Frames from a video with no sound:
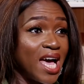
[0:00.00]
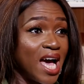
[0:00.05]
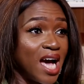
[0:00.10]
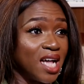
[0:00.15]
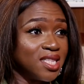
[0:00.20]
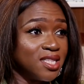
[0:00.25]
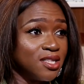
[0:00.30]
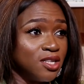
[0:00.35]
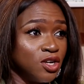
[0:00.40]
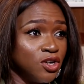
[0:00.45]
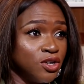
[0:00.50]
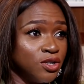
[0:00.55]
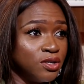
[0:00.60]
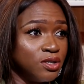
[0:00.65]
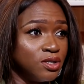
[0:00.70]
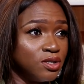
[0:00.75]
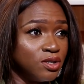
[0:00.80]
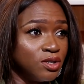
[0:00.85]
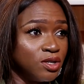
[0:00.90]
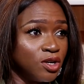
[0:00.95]
I had to
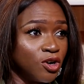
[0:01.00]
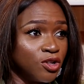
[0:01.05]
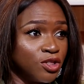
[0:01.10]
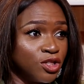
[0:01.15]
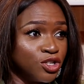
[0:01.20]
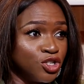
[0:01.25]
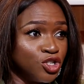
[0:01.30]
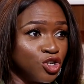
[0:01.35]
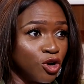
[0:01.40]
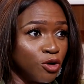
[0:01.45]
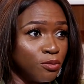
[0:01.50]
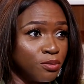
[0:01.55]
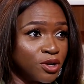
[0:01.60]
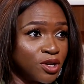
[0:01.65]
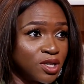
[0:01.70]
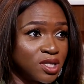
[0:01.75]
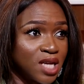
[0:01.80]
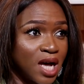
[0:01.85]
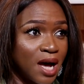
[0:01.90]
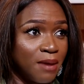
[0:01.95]
learn on the job,
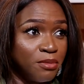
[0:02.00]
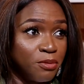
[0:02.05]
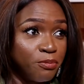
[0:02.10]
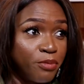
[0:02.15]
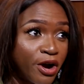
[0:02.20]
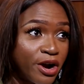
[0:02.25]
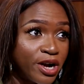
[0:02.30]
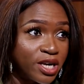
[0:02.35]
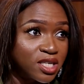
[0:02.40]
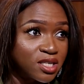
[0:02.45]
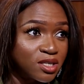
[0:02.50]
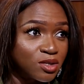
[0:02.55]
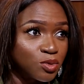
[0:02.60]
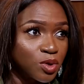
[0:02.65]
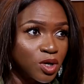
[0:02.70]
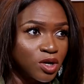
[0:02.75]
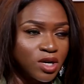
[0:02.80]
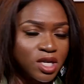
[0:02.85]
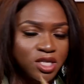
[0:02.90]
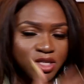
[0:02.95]
because I'm a parent as
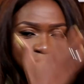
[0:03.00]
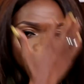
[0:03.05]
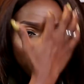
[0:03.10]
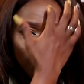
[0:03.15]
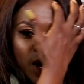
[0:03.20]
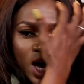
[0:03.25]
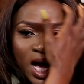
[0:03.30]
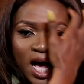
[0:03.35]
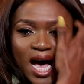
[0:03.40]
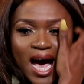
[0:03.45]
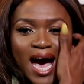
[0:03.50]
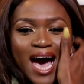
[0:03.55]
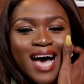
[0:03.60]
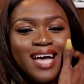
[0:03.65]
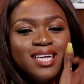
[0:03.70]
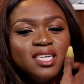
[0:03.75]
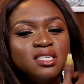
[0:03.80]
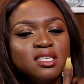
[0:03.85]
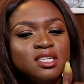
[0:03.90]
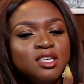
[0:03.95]
well, you know,
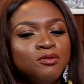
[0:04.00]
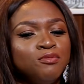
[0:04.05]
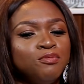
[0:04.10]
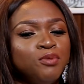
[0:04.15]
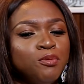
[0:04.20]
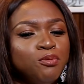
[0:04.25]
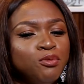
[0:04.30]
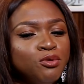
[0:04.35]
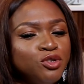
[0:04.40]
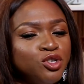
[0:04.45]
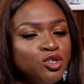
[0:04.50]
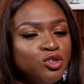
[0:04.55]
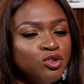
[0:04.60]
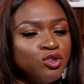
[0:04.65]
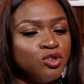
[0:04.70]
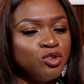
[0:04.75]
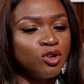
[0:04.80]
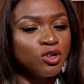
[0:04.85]
and people should